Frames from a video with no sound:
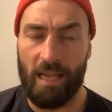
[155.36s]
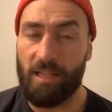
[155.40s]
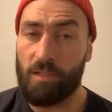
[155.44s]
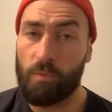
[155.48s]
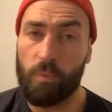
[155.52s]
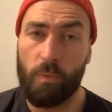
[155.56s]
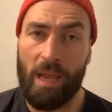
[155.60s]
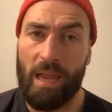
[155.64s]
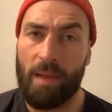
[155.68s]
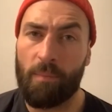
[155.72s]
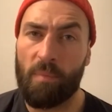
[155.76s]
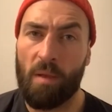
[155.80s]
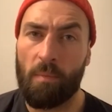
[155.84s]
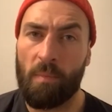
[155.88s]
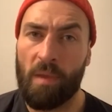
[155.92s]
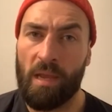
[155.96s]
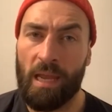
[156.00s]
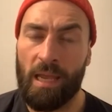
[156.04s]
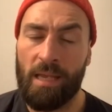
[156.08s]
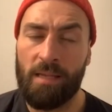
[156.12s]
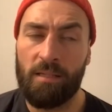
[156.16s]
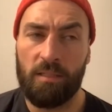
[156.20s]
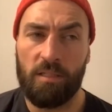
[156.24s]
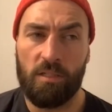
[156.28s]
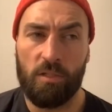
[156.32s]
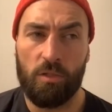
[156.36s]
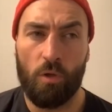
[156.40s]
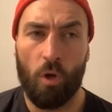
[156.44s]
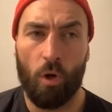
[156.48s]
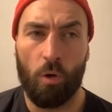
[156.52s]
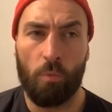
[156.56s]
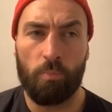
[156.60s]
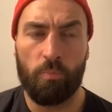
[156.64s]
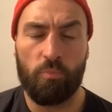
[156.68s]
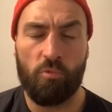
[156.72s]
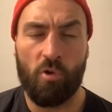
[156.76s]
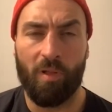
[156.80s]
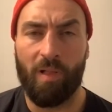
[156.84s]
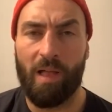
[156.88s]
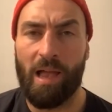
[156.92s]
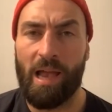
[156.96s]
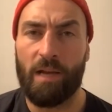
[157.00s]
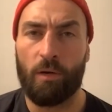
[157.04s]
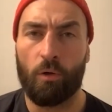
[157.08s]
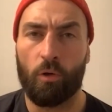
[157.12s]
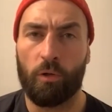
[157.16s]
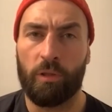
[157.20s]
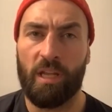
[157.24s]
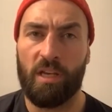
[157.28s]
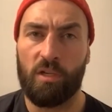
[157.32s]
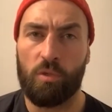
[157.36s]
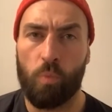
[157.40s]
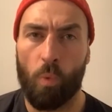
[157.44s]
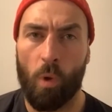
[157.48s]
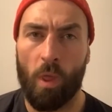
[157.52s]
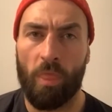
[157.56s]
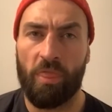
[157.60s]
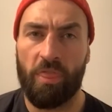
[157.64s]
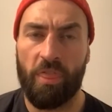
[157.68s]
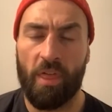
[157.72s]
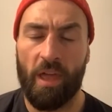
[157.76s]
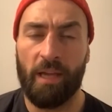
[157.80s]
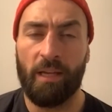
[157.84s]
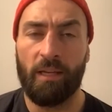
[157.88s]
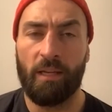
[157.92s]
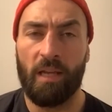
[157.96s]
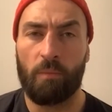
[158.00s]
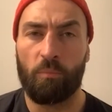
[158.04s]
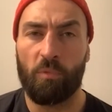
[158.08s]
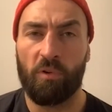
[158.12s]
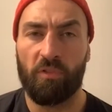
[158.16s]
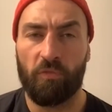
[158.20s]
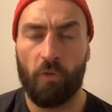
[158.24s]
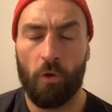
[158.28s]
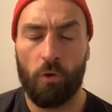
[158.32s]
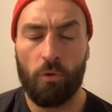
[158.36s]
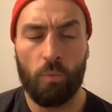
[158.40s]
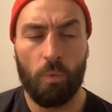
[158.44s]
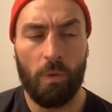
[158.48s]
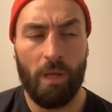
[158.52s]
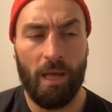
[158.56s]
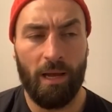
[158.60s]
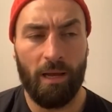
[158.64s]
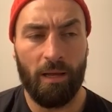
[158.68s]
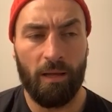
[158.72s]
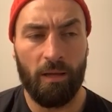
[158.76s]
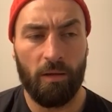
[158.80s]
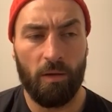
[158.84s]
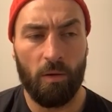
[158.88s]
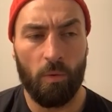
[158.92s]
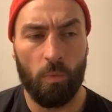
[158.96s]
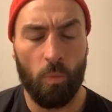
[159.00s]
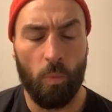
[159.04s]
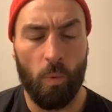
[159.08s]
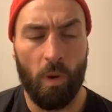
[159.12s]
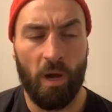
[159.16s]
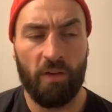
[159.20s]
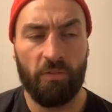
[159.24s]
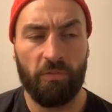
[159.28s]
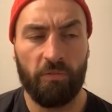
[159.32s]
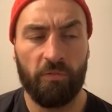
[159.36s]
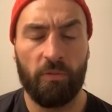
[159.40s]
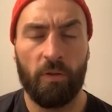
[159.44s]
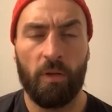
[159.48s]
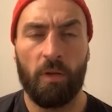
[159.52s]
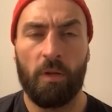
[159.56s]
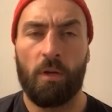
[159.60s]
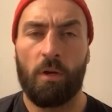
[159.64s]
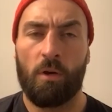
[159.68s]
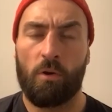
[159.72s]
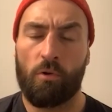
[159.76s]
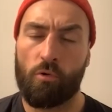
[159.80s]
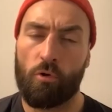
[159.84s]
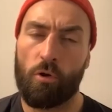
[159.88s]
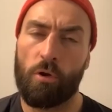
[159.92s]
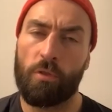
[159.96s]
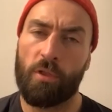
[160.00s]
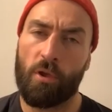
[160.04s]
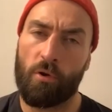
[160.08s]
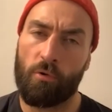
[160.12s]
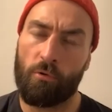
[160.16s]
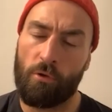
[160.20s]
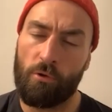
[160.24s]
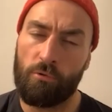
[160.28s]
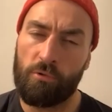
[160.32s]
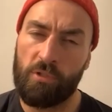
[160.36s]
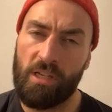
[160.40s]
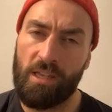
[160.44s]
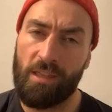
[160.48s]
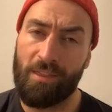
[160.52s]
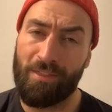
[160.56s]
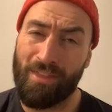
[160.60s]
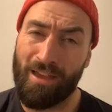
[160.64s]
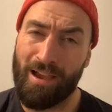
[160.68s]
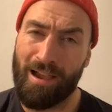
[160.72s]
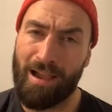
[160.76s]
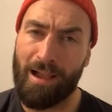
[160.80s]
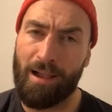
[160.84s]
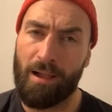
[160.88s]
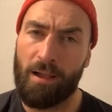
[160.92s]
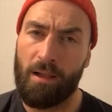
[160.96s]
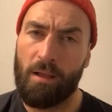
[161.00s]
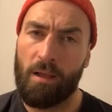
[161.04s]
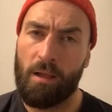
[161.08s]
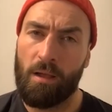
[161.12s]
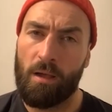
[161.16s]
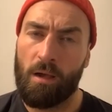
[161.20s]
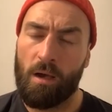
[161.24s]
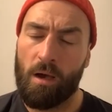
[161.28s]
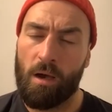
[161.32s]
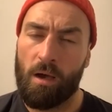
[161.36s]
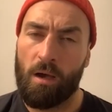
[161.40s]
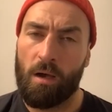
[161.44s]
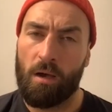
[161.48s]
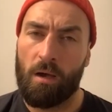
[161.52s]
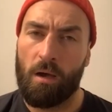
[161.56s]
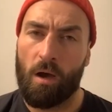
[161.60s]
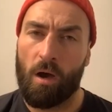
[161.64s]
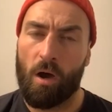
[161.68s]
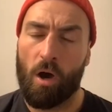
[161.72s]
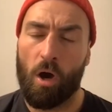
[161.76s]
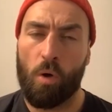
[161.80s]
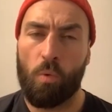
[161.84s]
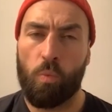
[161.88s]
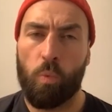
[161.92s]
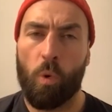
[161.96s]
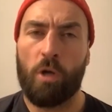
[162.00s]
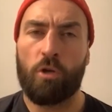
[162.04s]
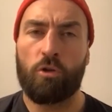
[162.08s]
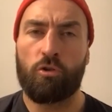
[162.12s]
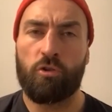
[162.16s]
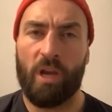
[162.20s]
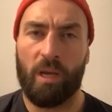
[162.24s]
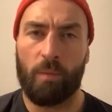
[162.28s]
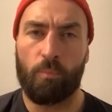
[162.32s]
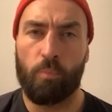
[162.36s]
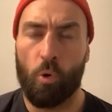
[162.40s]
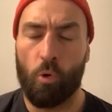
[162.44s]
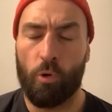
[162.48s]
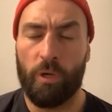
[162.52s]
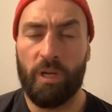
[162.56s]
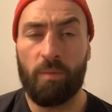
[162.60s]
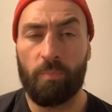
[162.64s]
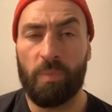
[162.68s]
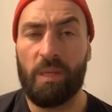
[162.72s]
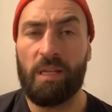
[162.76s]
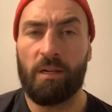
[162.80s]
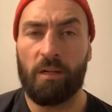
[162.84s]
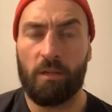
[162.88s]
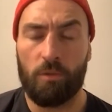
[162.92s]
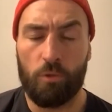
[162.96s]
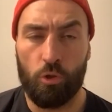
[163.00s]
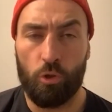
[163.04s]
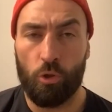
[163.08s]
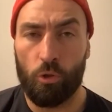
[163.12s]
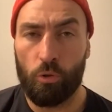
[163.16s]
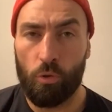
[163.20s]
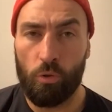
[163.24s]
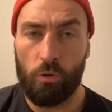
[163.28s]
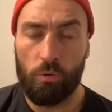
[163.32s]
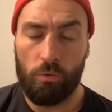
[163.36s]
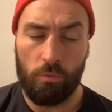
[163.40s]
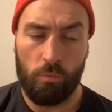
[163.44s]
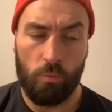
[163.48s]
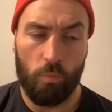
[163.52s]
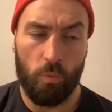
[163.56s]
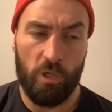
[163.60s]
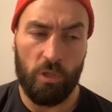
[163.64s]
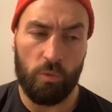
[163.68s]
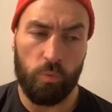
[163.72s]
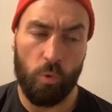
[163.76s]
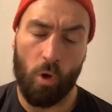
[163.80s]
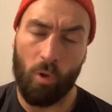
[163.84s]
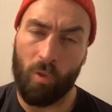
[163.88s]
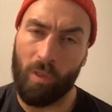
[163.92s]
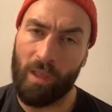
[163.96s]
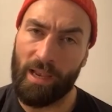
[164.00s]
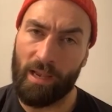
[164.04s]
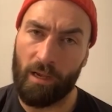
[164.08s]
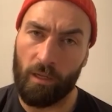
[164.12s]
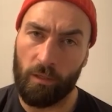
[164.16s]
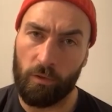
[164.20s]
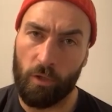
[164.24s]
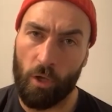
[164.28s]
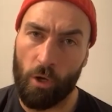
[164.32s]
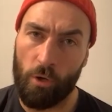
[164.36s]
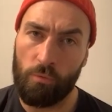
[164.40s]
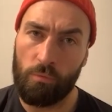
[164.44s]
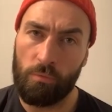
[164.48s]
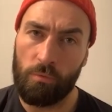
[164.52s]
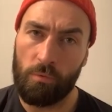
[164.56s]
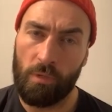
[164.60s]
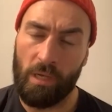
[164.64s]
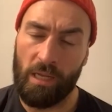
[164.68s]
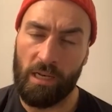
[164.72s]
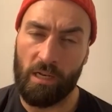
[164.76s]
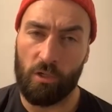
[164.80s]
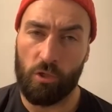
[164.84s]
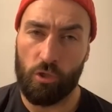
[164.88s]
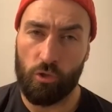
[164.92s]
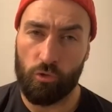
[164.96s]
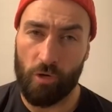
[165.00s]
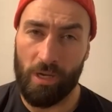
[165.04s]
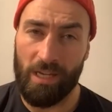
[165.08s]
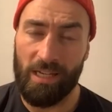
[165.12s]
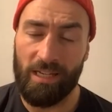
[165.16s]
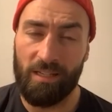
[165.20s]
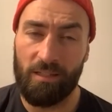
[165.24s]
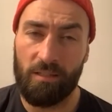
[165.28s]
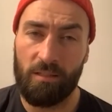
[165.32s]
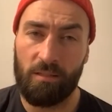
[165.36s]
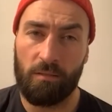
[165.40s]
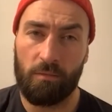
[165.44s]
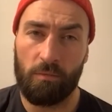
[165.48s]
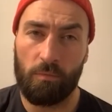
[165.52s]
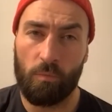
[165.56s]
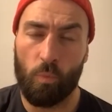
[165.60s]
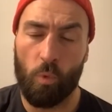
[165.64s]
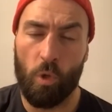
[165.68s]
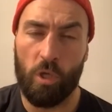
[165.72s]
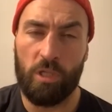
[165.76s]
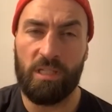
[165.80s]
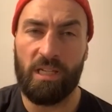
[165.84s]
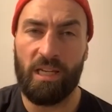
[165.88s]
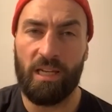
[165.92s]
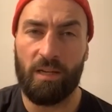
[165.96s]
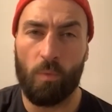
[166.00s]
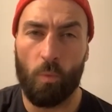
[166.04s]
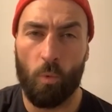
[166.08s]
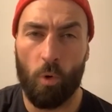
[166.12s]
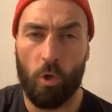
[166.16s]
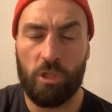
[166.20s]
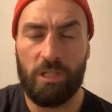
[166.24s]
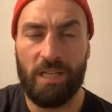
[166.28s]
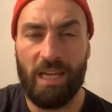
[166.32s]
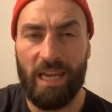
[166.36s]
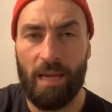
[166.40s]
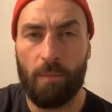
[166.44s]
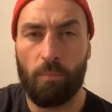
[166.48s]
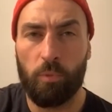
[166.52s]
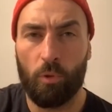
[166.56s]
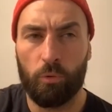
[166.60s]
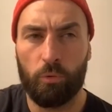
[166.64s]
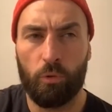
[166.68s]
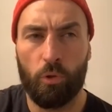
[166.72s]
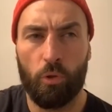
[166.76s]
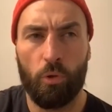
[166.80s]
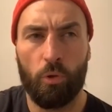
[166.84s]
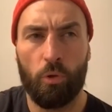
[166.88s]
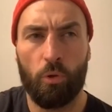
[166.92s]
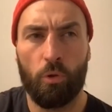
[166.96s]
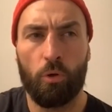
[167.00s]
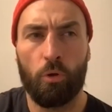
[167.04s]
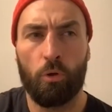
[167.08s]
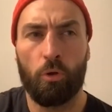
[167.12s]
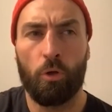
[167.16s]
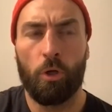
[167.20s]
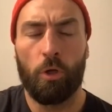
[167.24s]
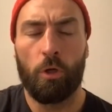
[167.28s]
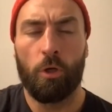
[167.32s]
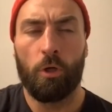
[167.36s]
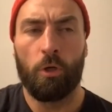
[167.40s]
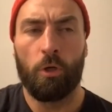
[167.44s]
that's what MMA is. It's not relying on this one thing. And we found that with Ronda Rousey, that her one-trick pony being her judo was what let her down. And her striking wasn't able to